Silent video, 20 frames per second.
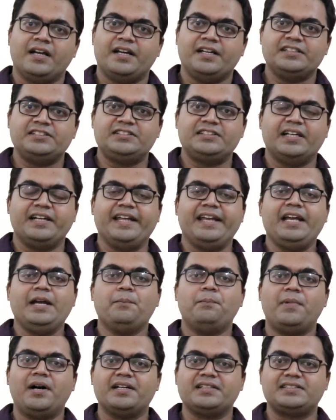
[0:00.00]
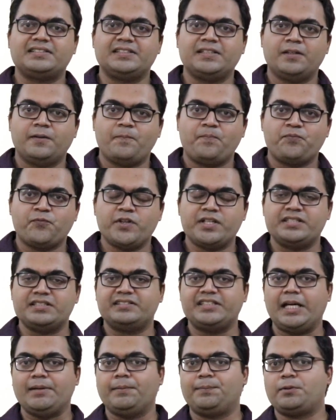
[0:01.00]
studying MERS, which is a
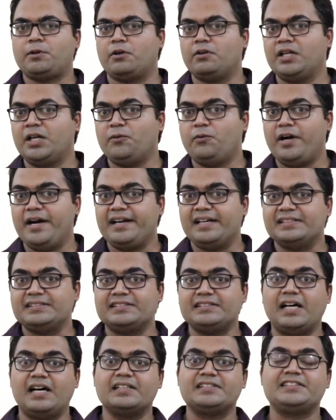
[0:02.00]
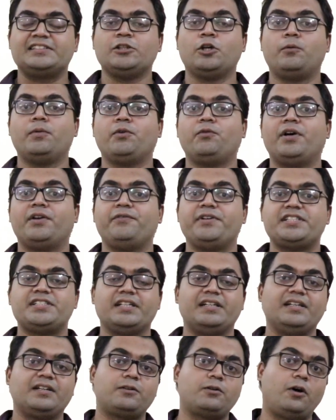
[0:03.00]
type of coronavirus, SARS-CoV-1, which
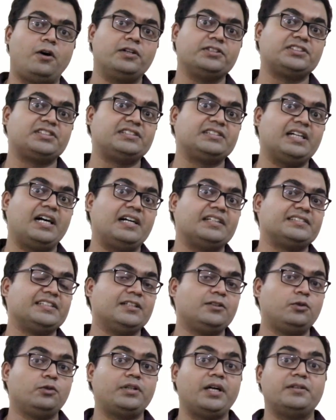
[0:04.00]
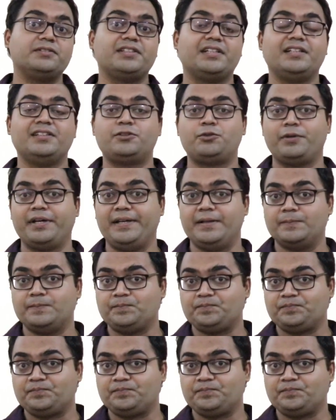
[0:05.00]
caused SARS in 2003.